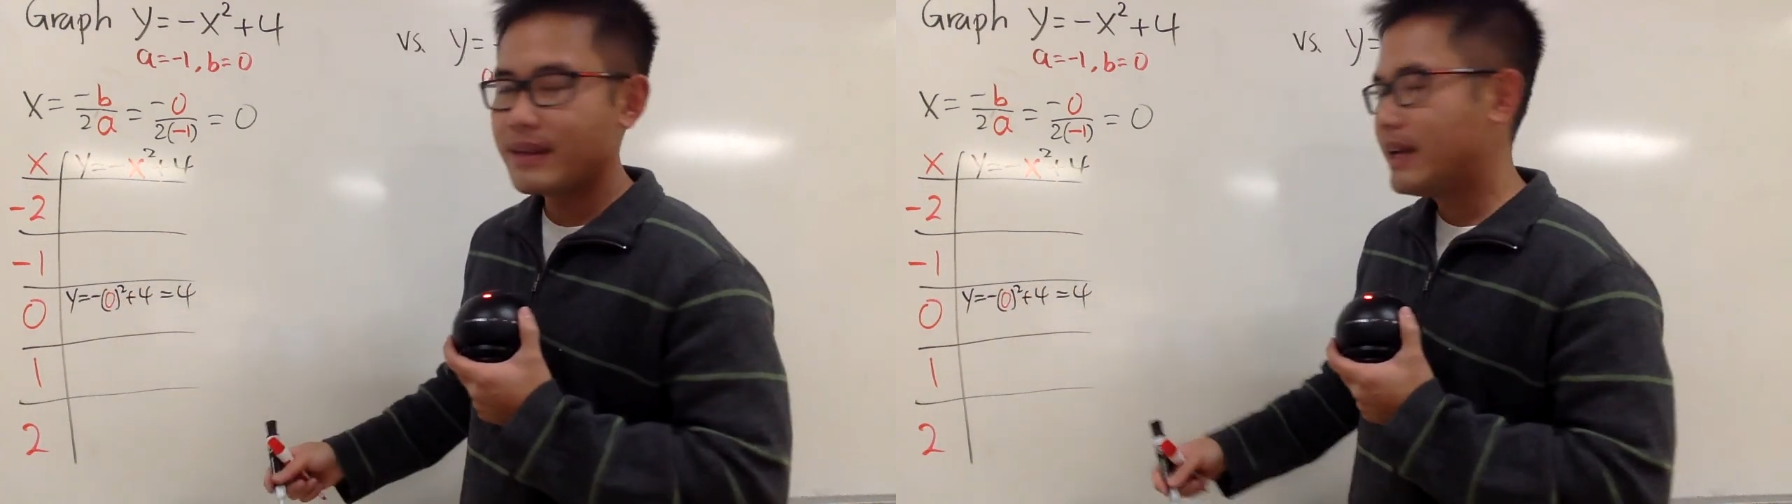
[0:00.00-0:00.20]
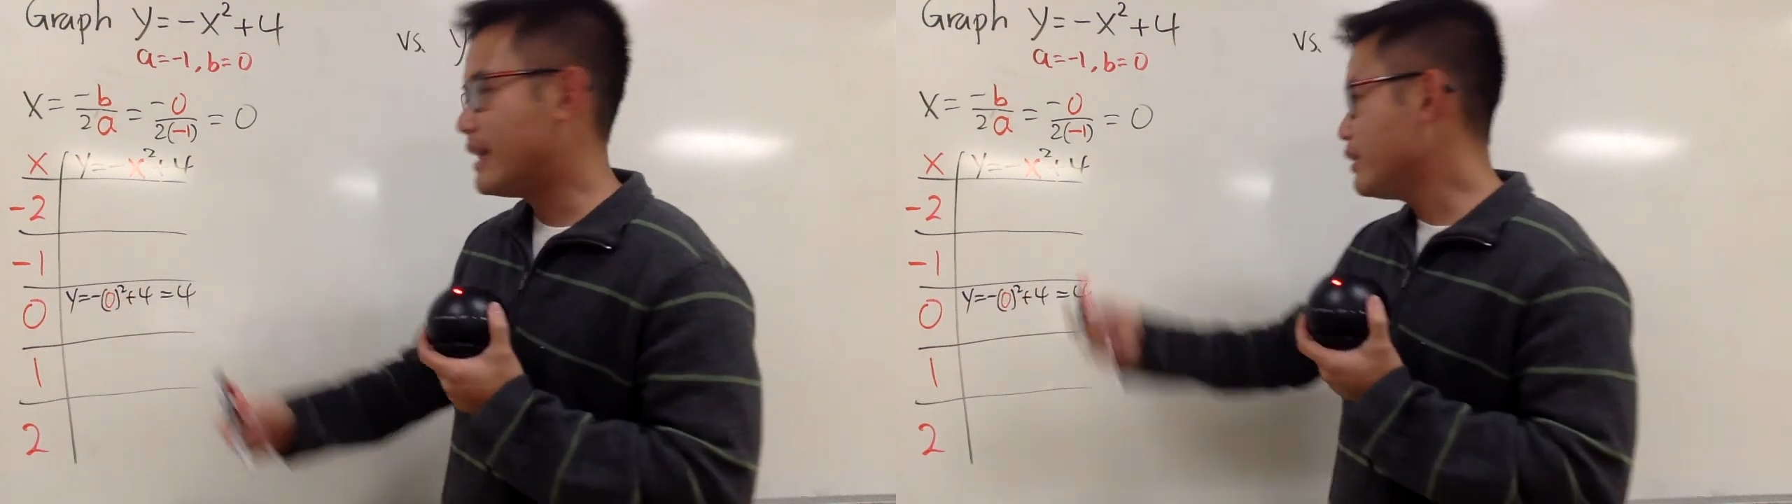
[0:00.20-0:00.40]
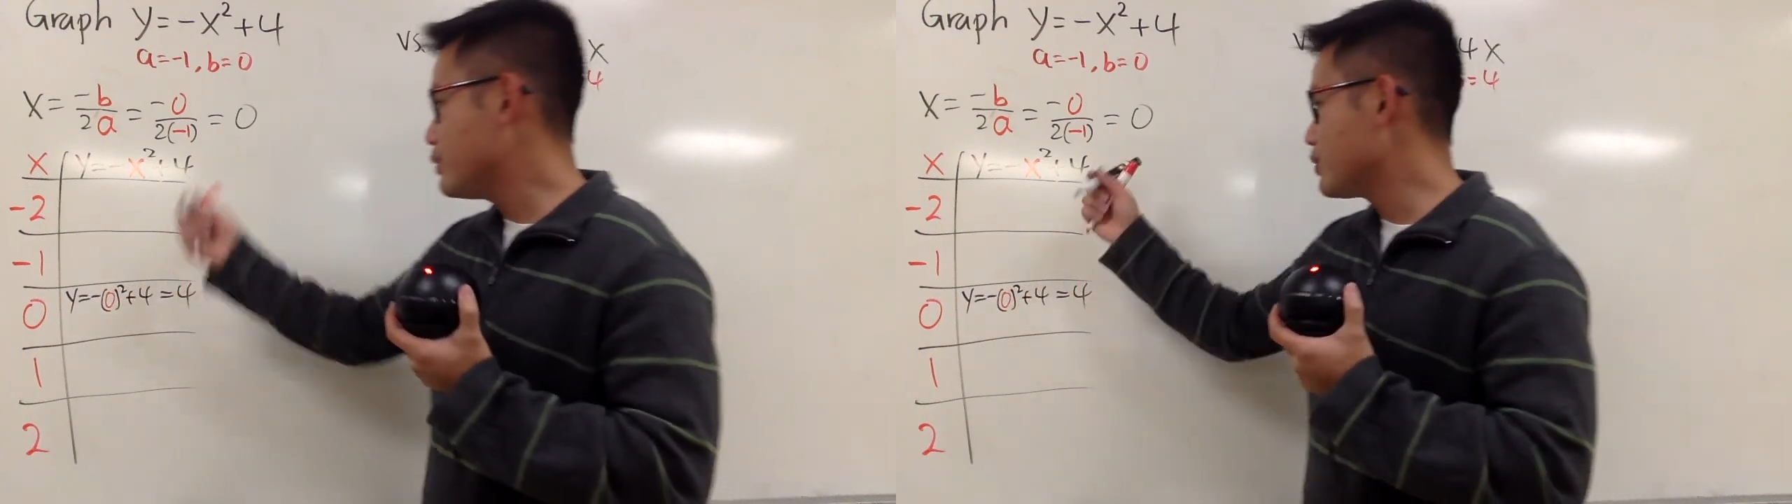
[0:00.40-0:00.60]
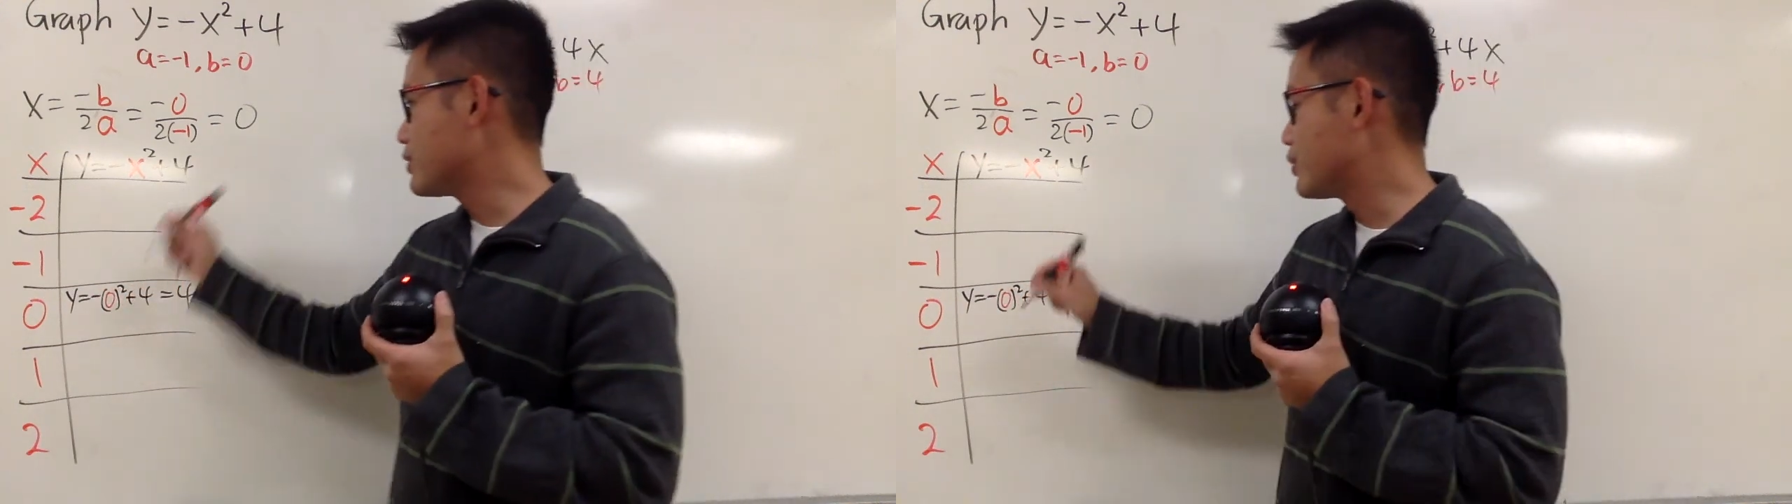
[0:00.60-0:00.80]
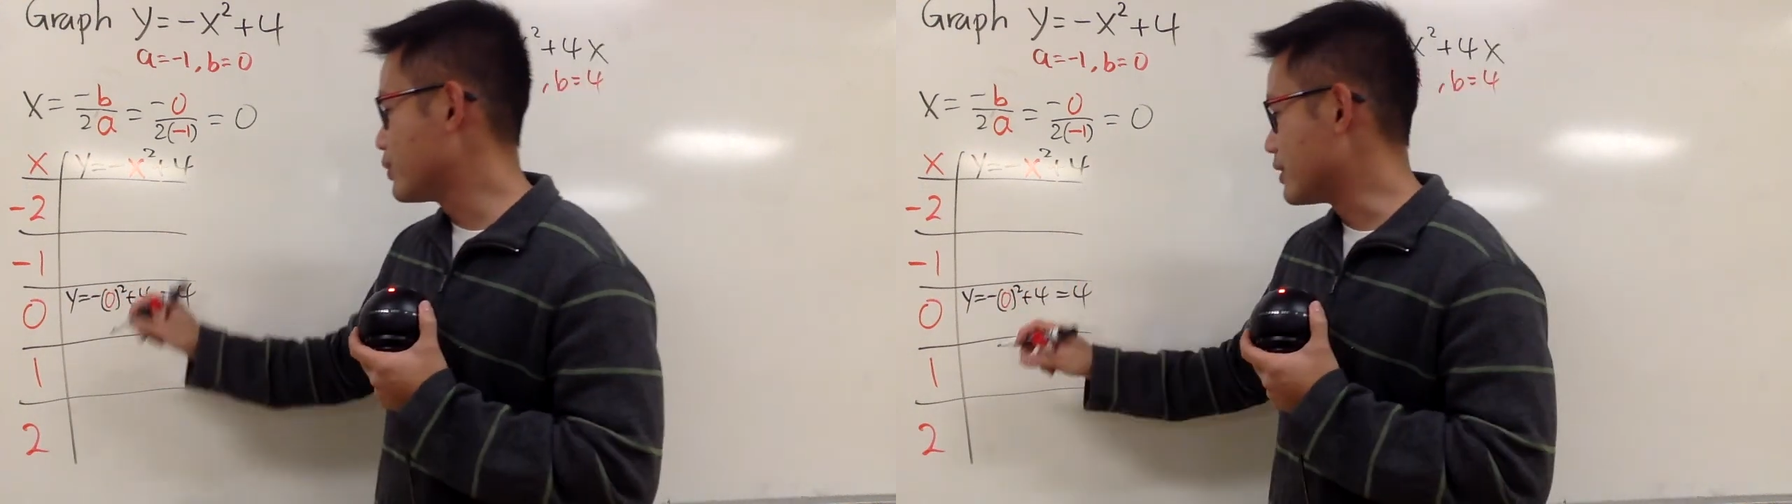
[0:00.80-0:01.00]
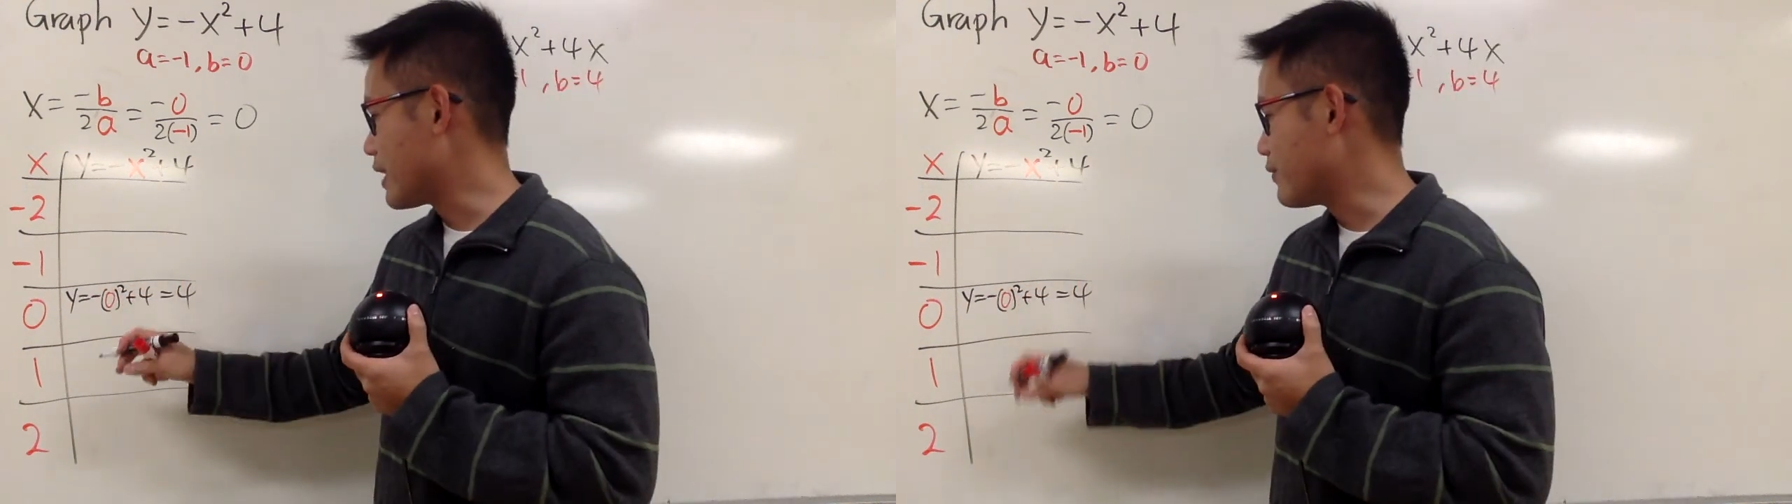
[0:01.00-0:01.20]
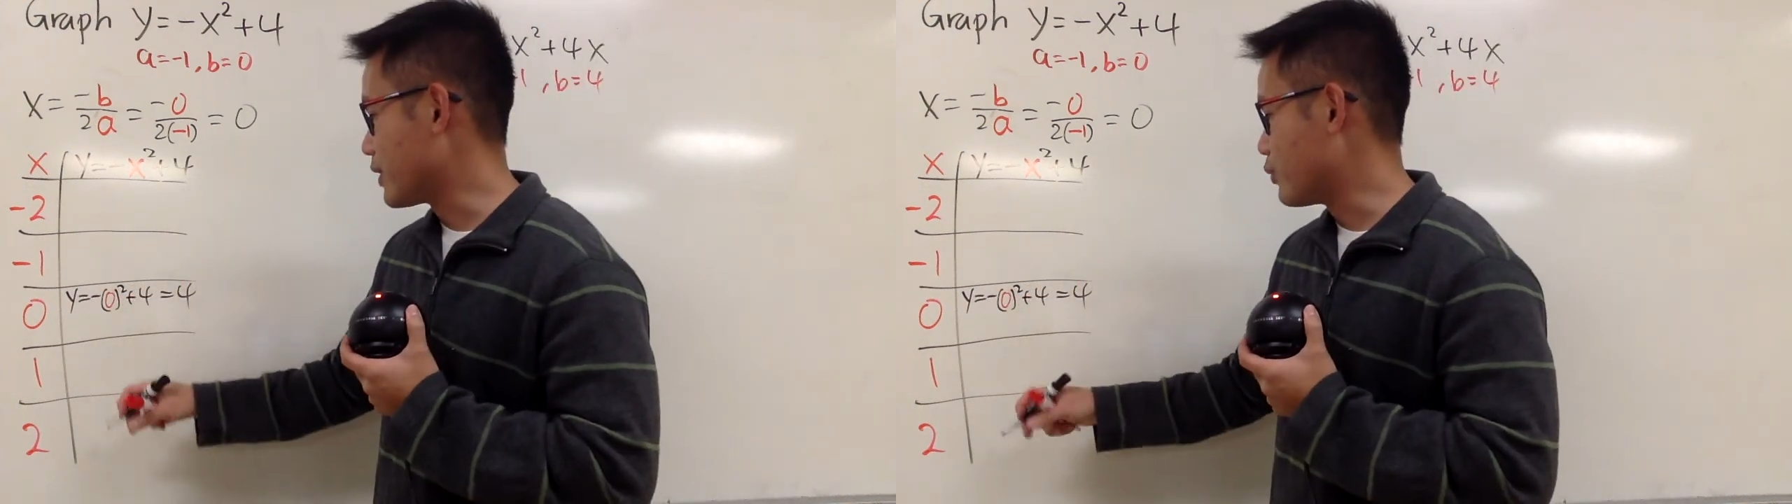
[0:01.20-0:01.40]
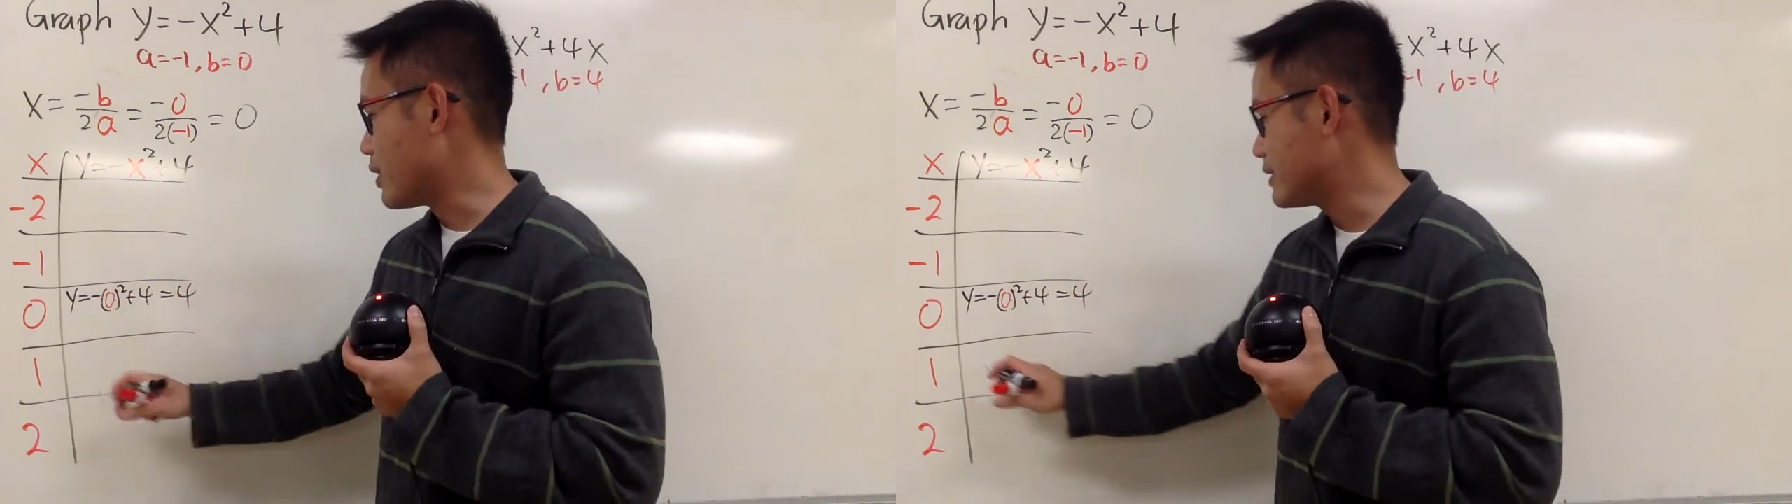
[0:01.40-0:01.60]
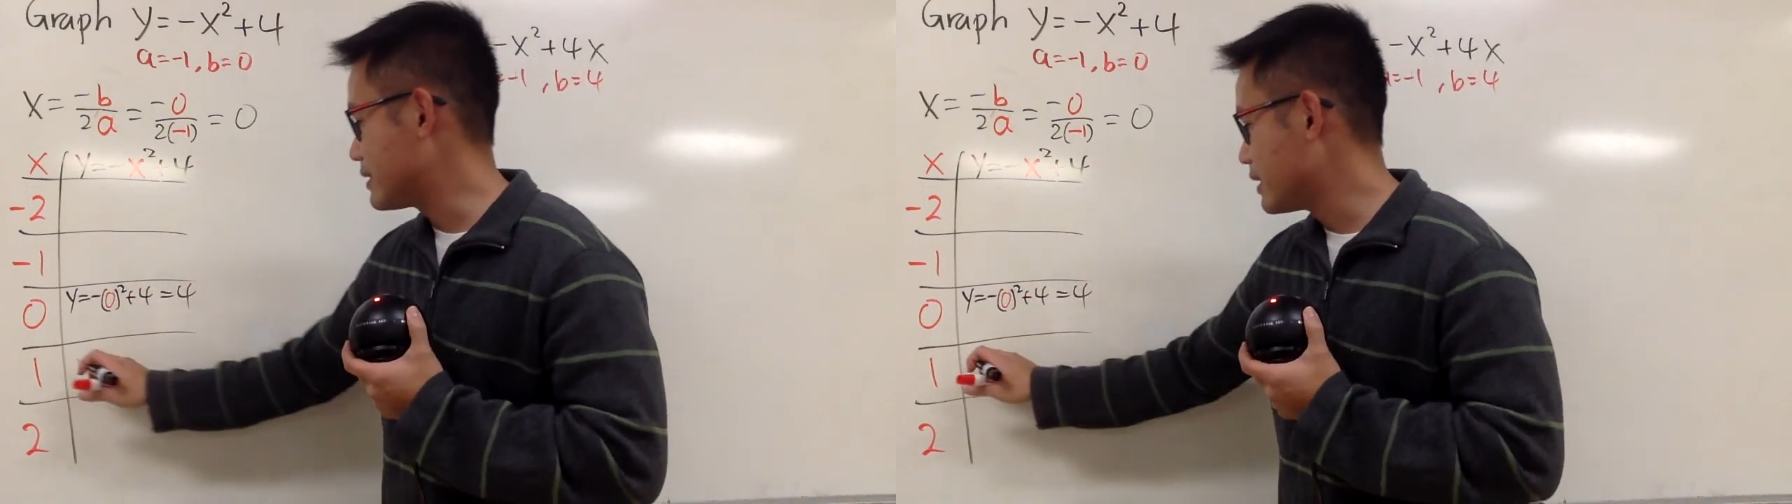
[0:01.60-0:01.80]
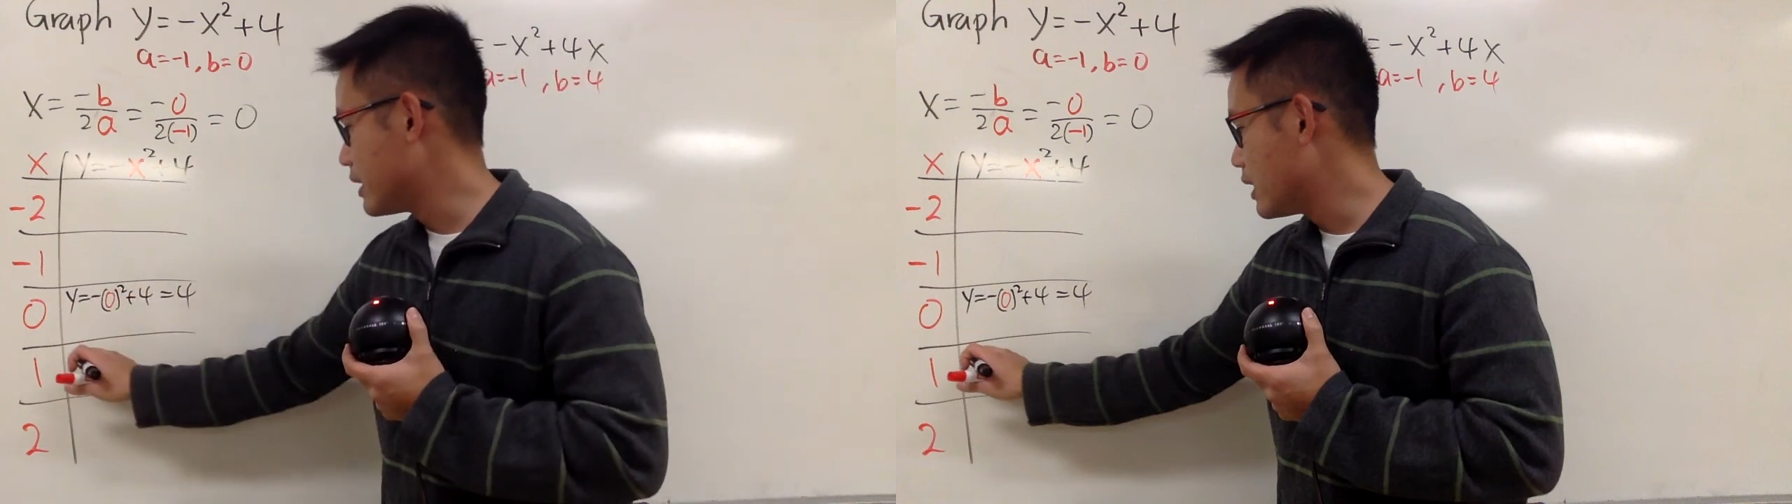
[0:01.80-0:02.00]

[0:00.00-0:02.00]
And then you just do the same for the rest.